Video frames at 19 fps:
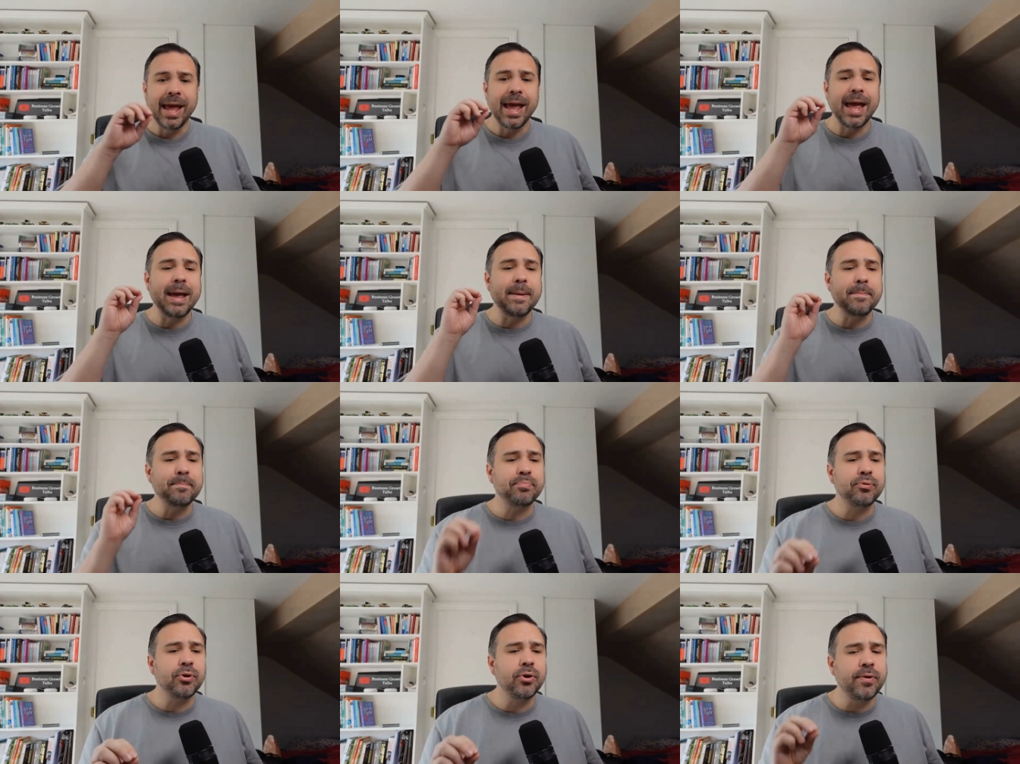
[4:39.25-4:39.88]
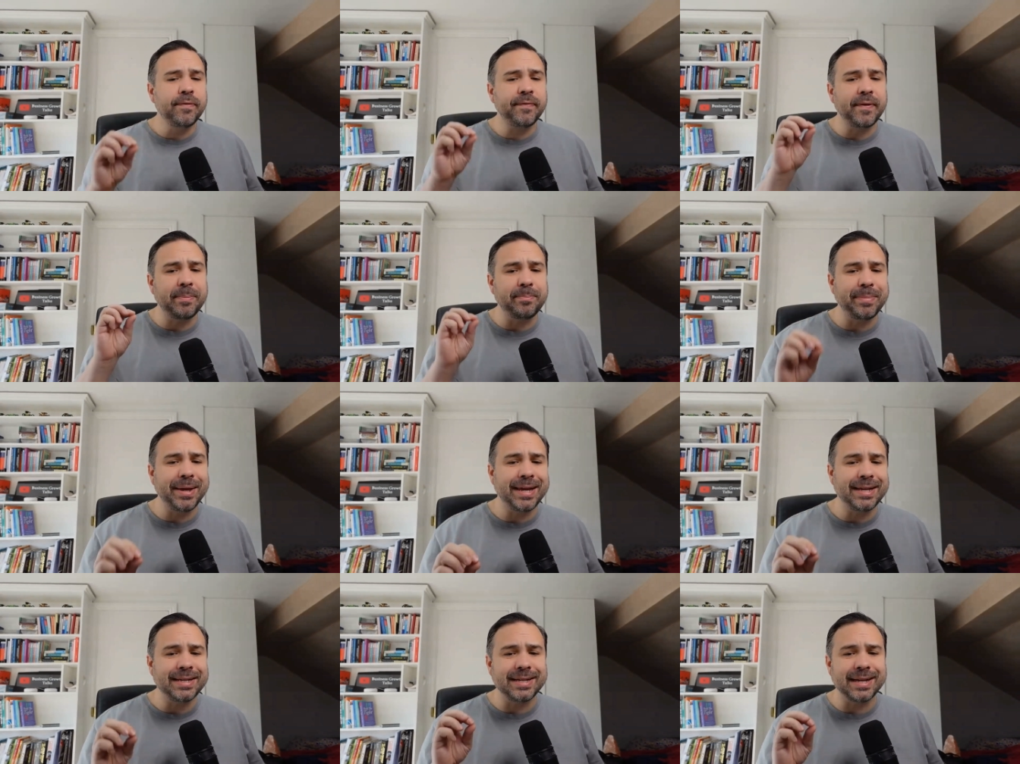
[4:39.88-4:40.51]
Improving
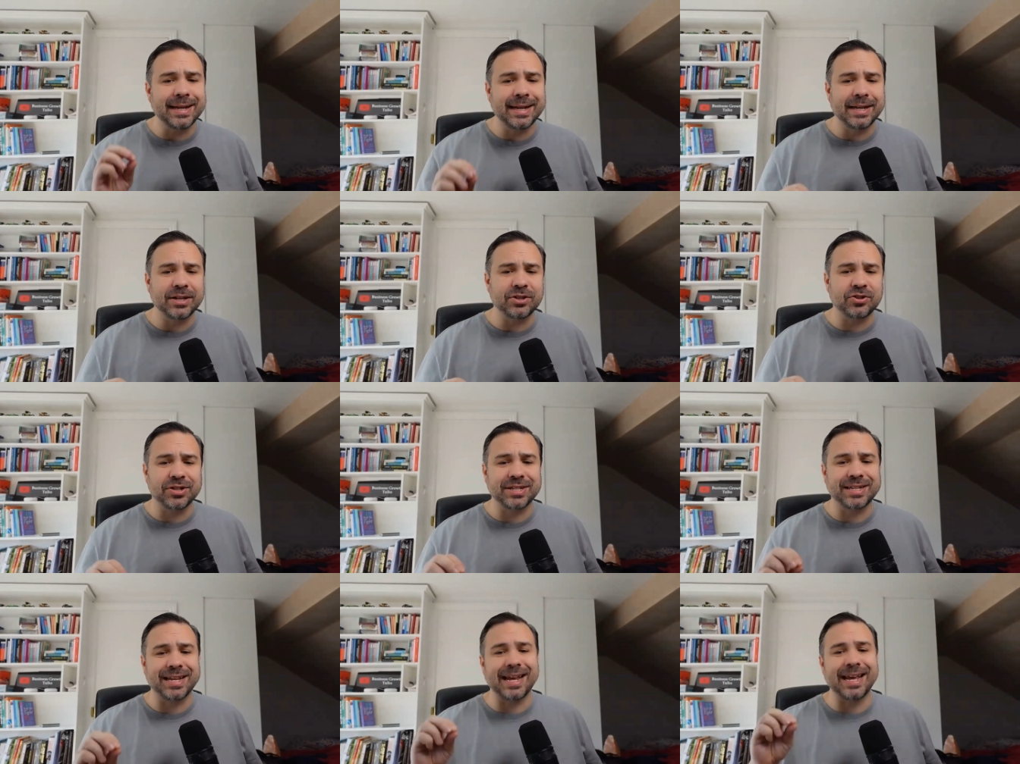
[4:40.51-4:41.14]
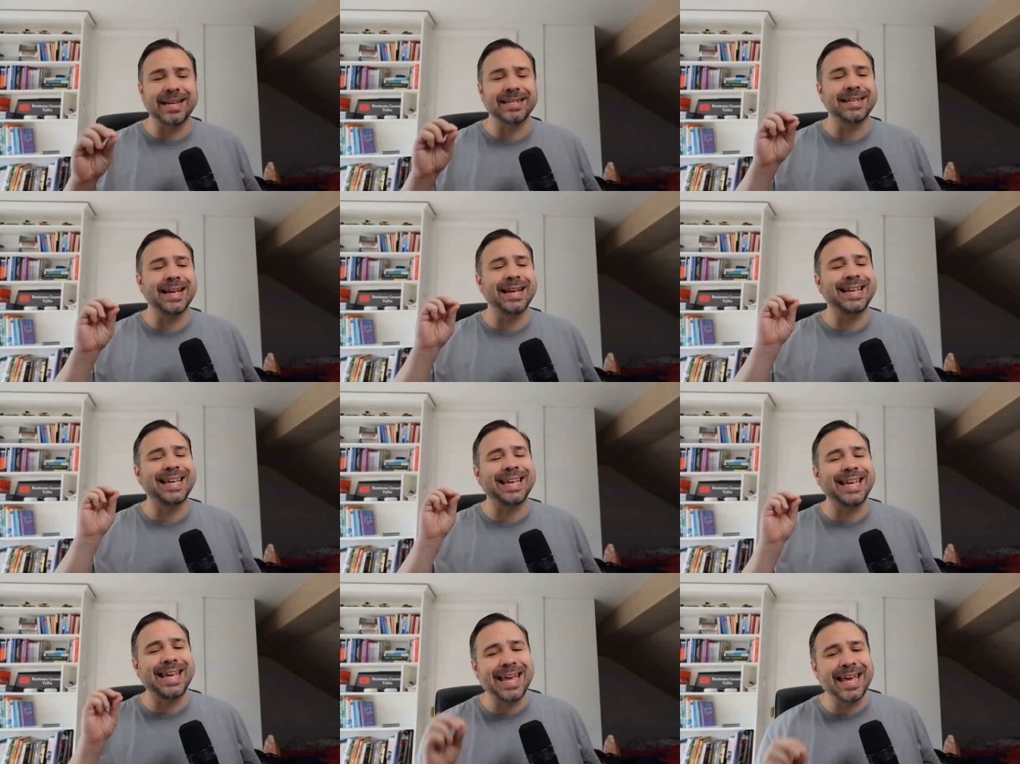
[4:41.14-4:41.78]
media literacy is a
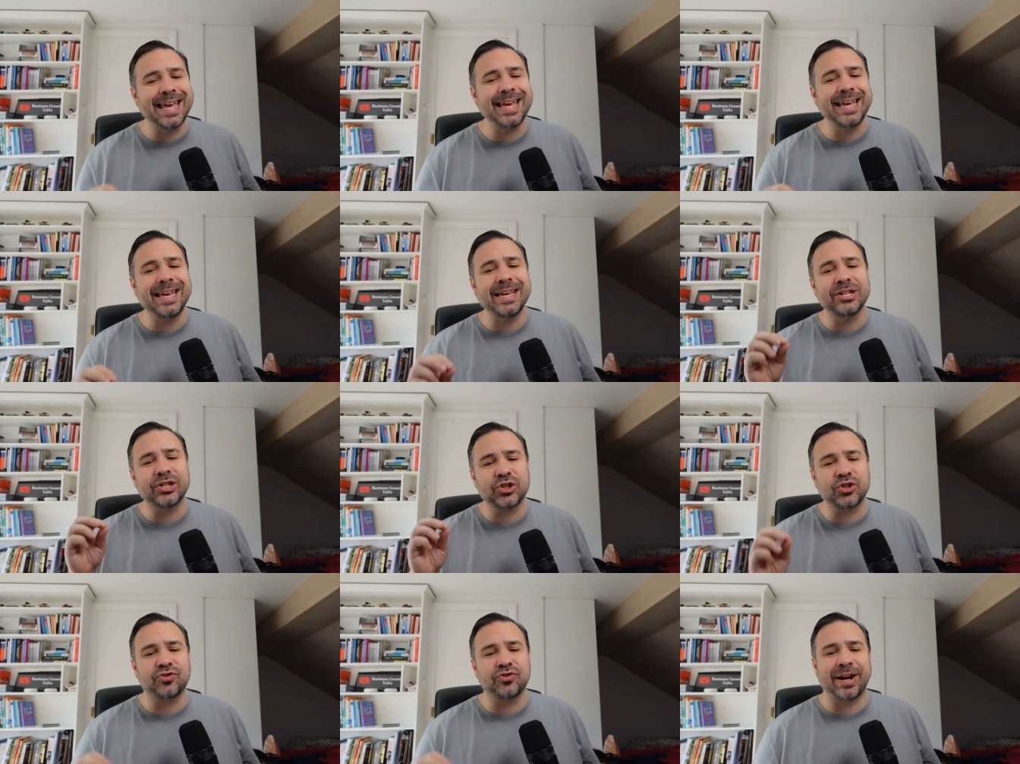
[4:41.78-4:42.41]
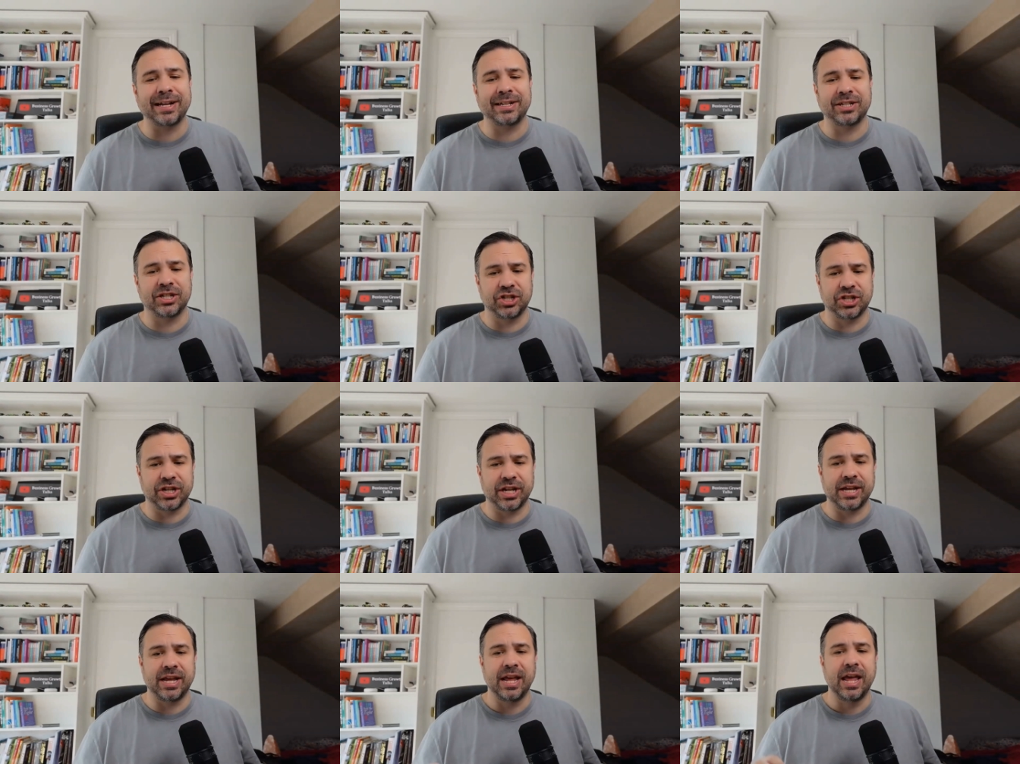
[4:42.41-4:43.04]
key
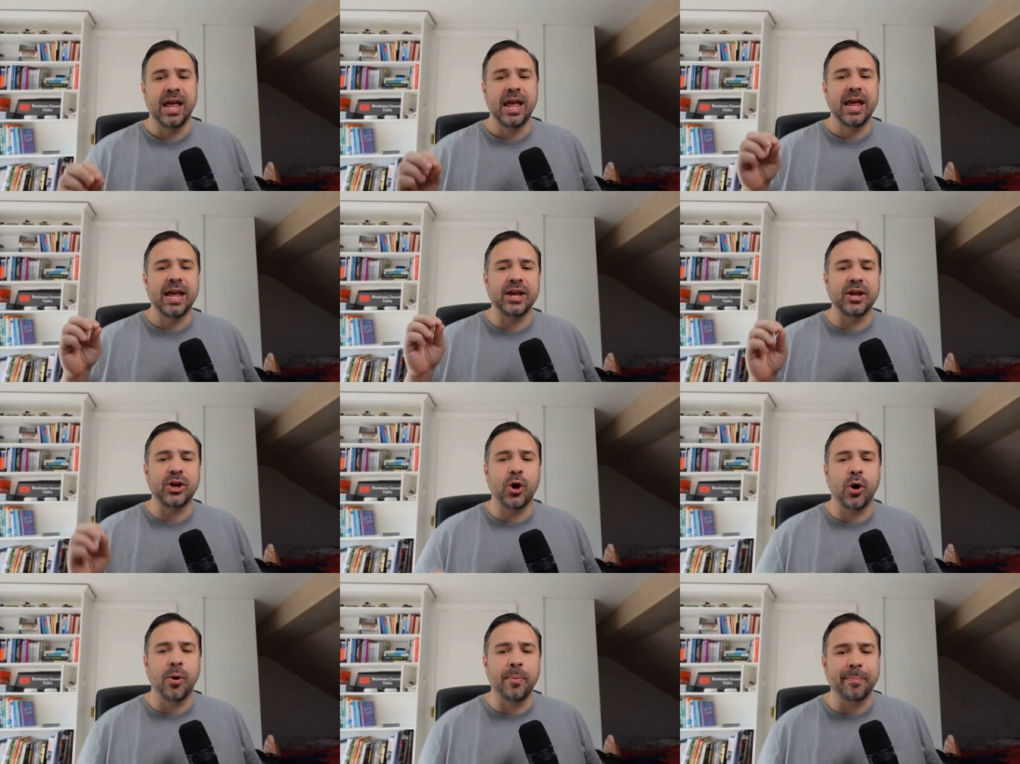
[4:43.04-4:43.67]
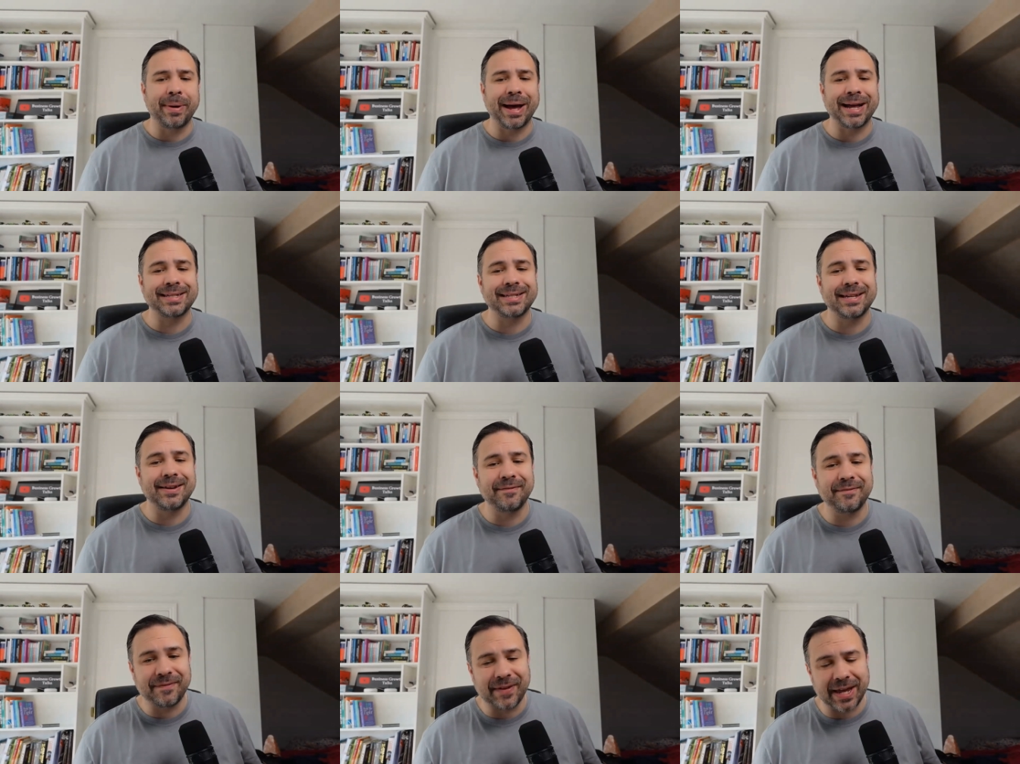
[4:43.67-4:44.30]
strategy in
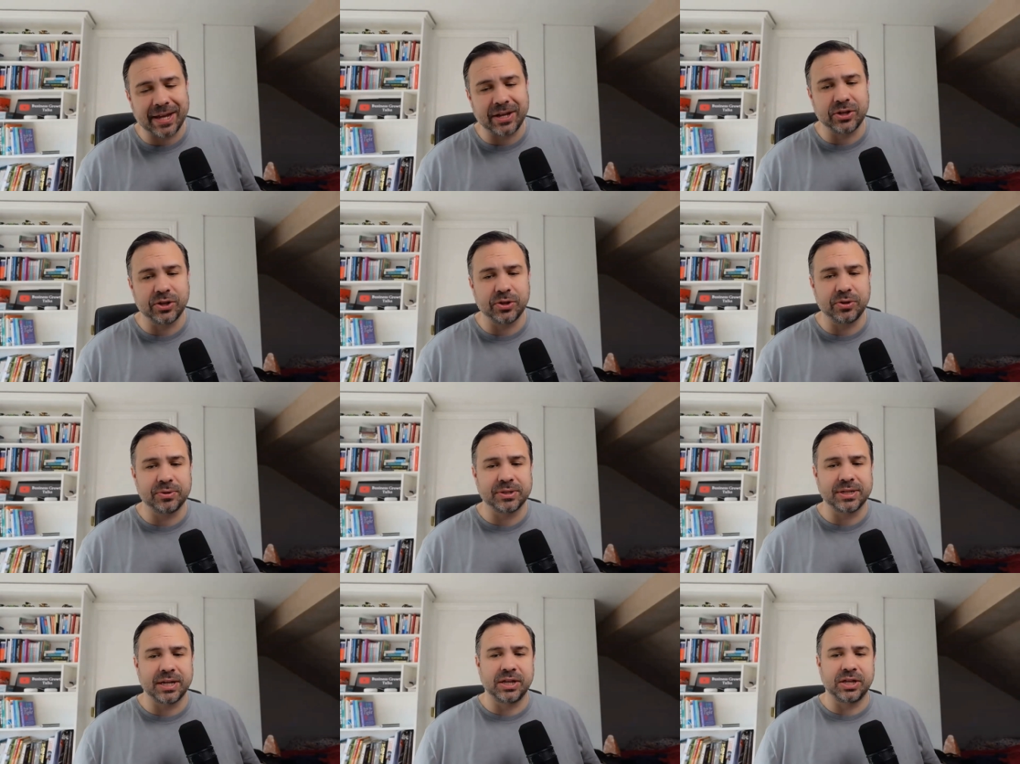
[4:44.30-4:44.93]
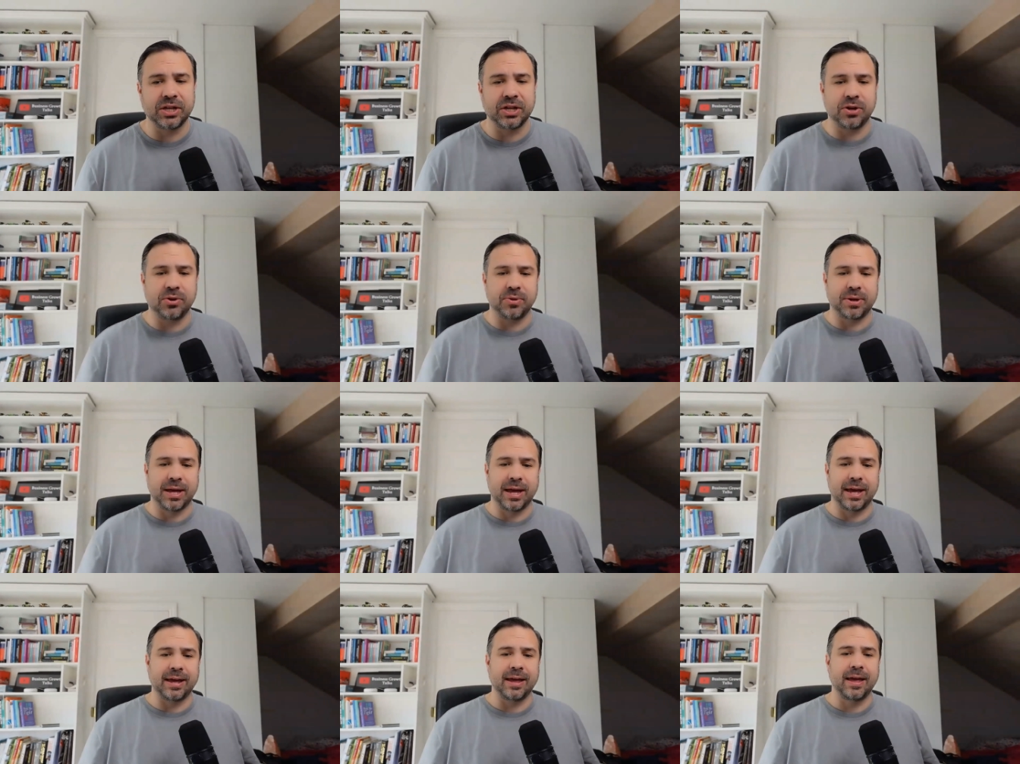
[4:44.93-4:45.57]
combating fake news in the U
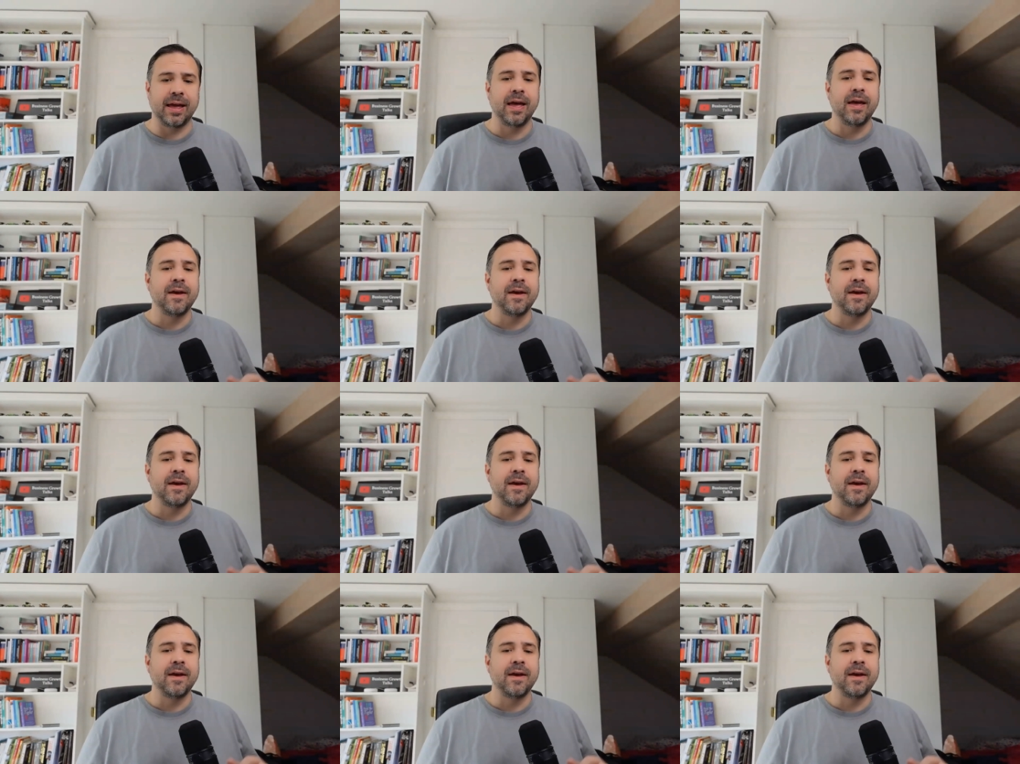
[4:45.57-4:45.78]
K.